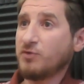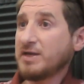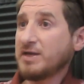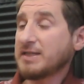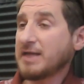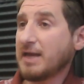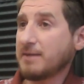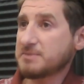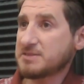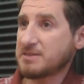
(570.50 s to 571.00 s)

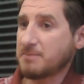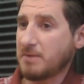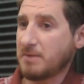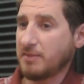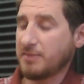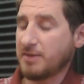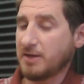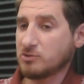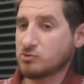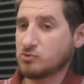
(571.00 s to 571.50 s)
times a
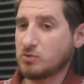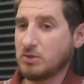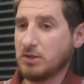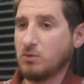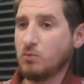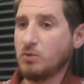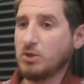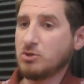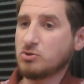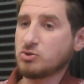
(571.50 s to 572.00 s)
month, actually.
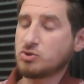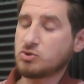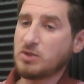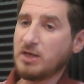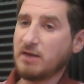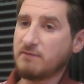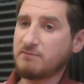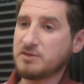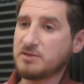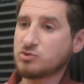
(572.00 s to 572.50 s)
We used to
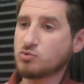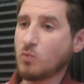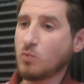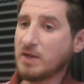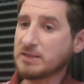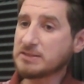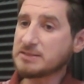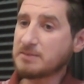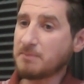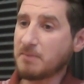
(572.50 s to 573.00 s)
have this
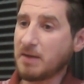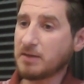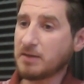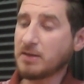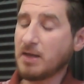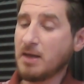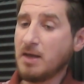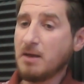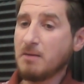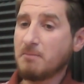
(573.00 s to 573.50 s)
once a month,
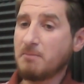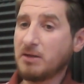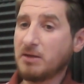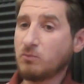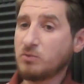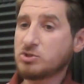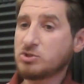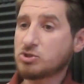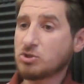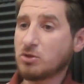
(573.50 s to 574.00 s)
but
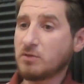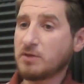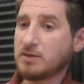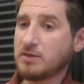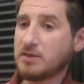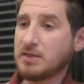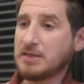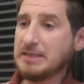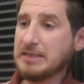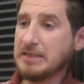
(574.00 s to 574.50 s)
we saw
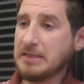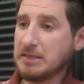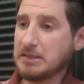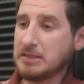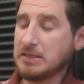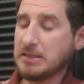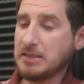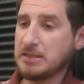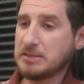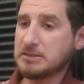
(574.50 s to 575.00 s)
that the
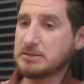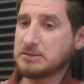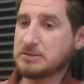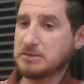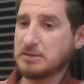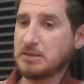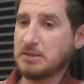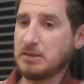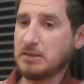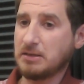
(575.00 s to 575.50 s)
need
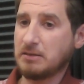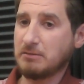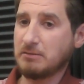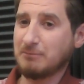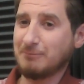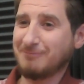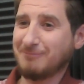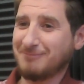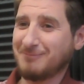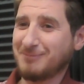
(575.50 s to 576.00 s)
is
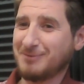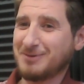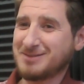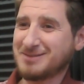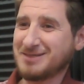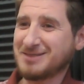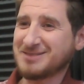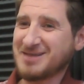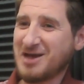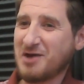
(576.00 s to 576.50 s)

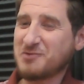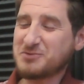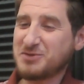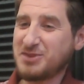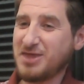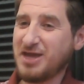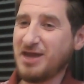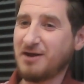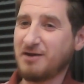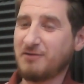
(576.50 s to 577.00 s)
out
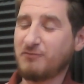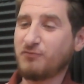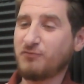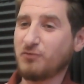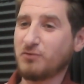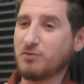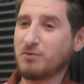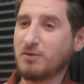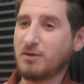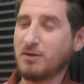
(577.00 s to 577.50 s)
there
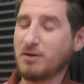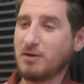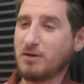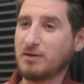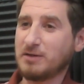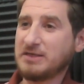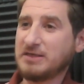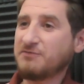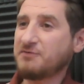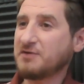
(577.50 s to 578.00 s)

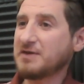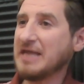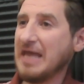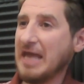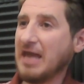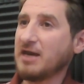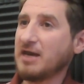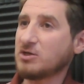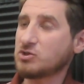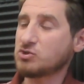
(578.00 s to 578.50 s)
for different
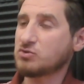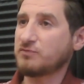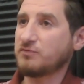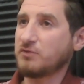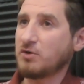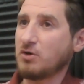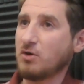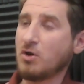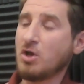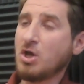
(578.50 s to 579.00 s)
areas of
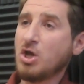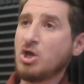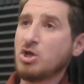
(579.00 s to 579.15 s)
law.